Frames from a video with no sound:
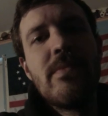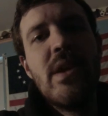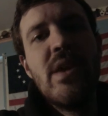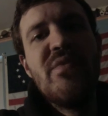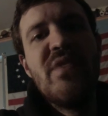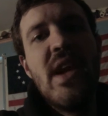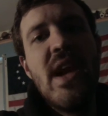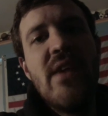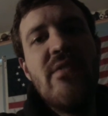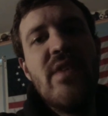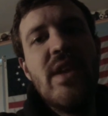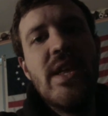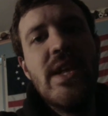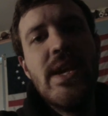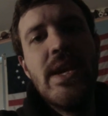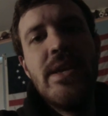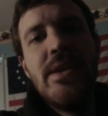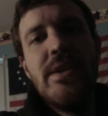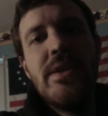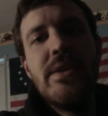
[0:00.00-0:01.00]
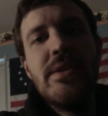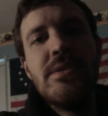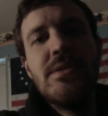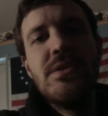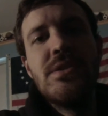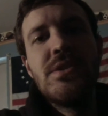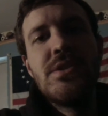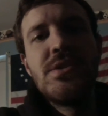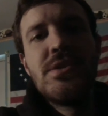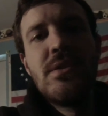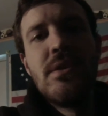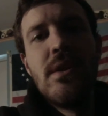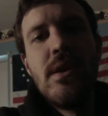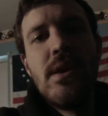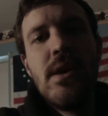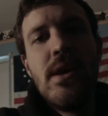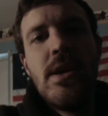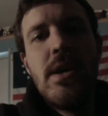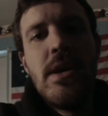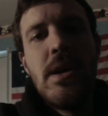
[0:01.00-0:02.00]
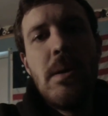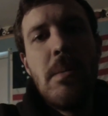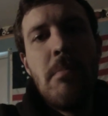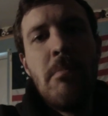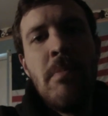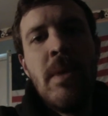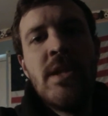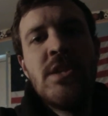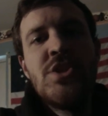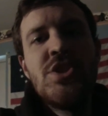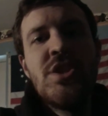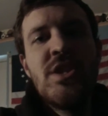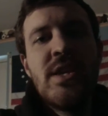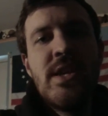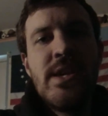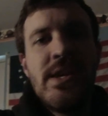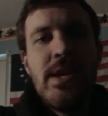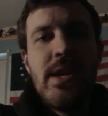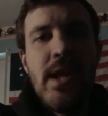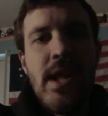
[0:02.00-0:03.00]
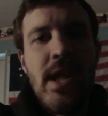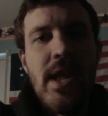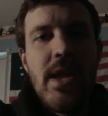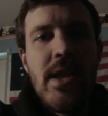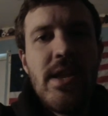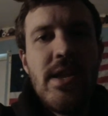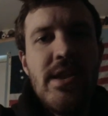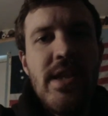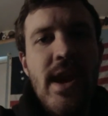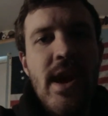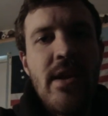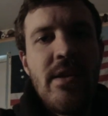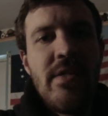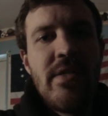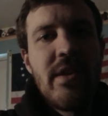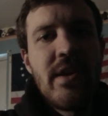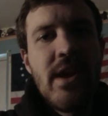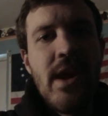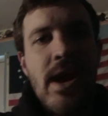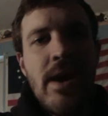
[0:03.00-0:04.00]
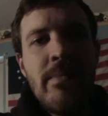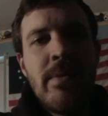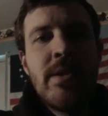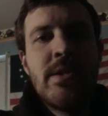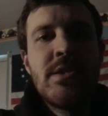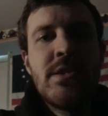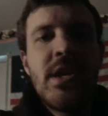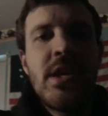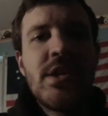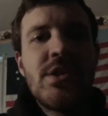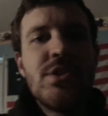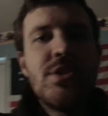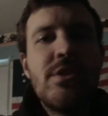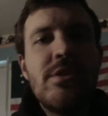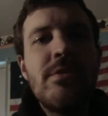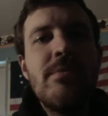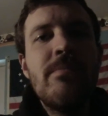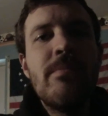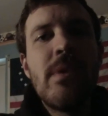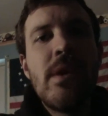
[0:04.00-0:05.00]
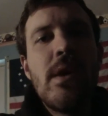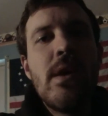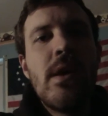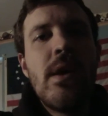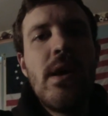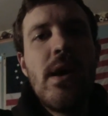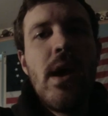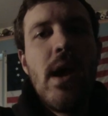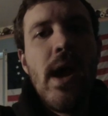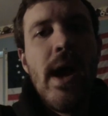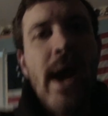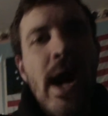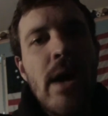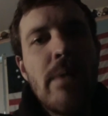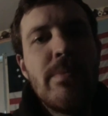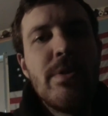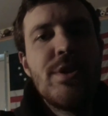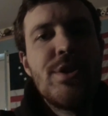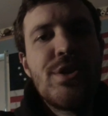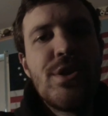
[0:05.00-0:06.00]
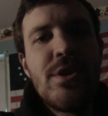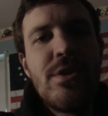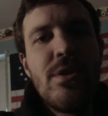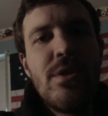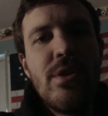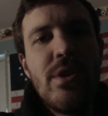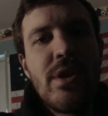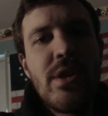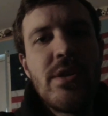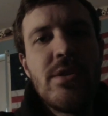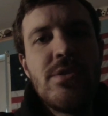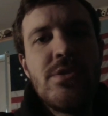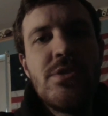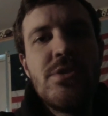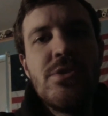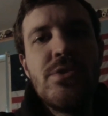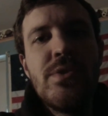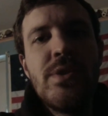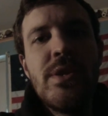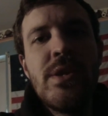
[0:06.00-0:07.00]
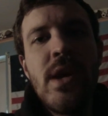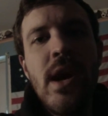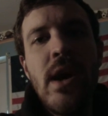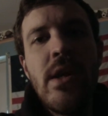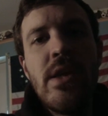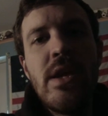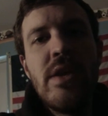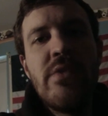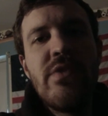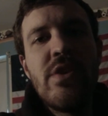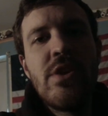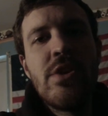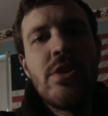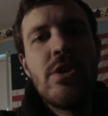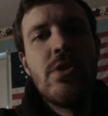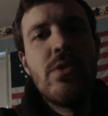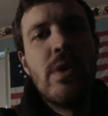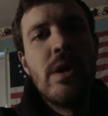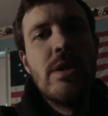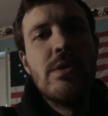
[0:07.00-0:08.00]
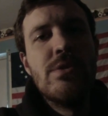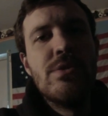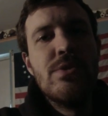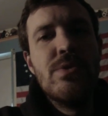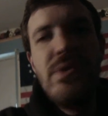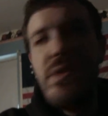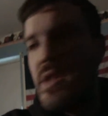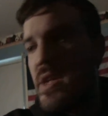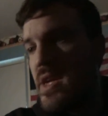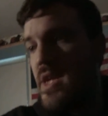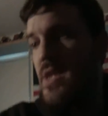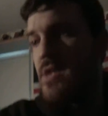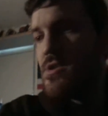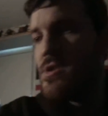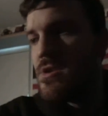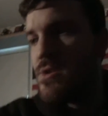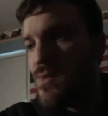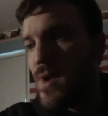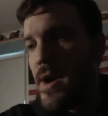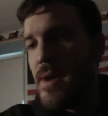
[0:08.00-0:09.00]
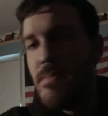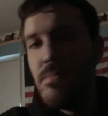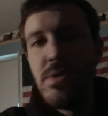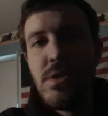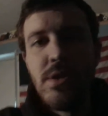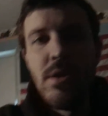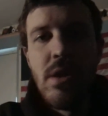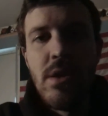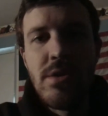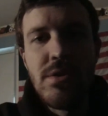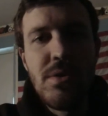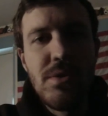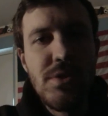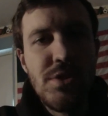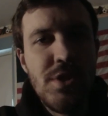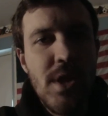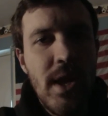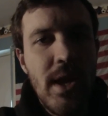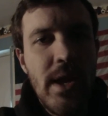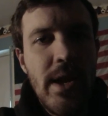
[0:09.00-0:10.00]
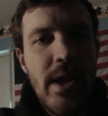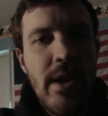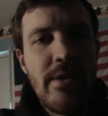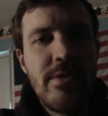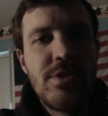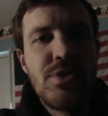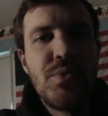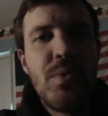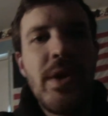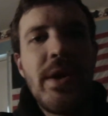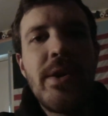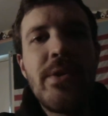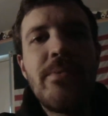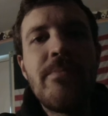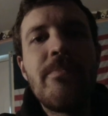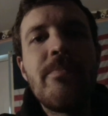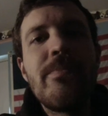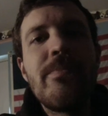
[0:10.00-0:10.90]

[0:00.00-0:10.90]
if you have any ideas, mention it down in the comment section. I'll be sure to look into it. I'll even go on to the interwebs and also check it out as well.